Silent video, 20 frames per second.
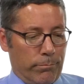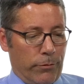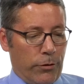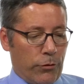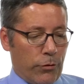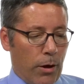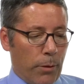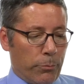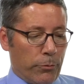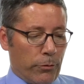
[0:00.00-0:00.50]

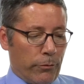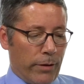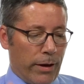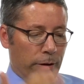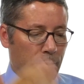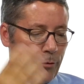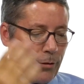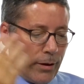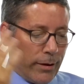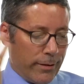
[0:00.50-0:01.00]
This
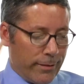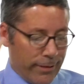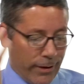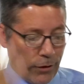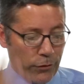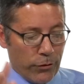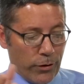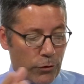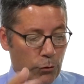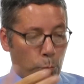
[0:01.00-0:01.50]
observation
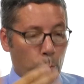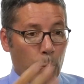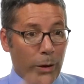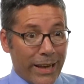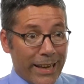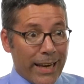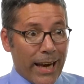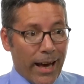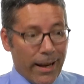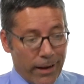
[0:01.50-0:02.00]
tells us
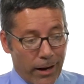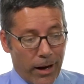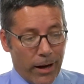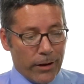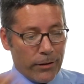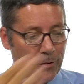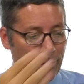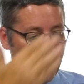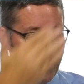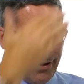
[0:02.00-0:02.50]
we
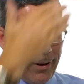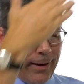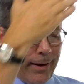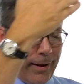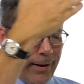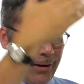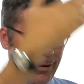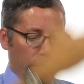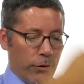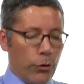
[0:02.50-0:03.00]
cannot
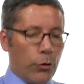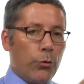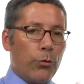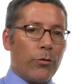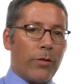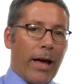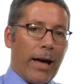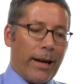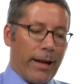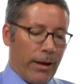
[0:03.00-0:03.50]

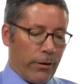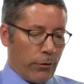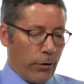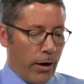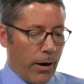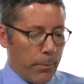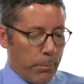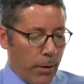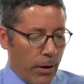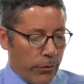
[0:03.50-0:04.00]
use that as
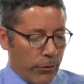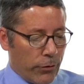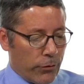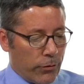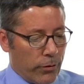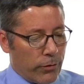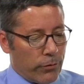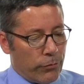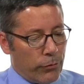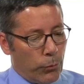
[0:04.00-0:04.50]
our
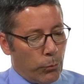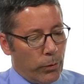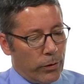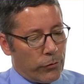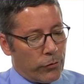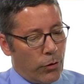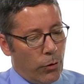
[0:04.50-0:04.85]
hypothesis for what's